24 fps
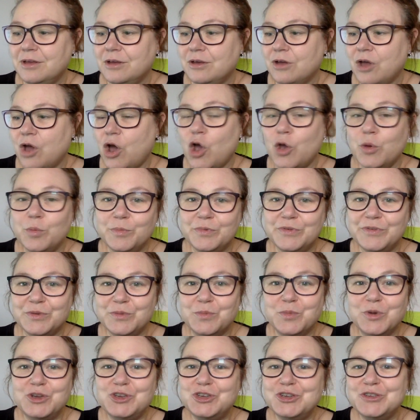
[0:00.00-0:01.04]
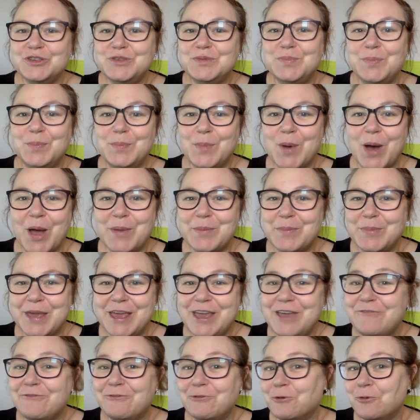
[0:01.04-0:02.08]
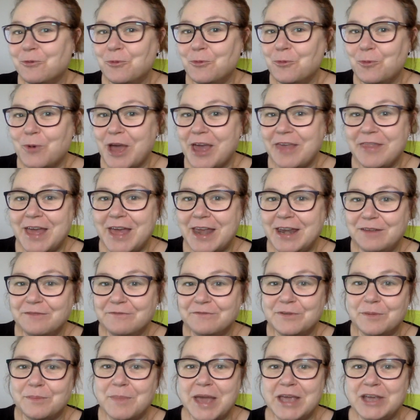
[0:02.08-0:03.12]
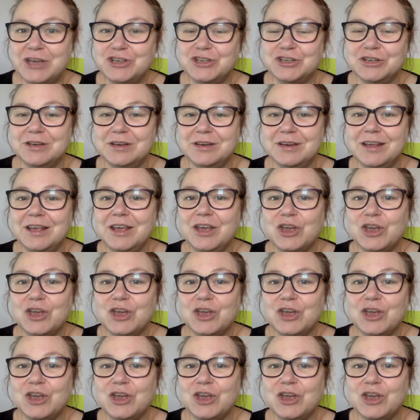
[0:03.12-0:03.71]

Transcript: hopes and wishes might be for where that information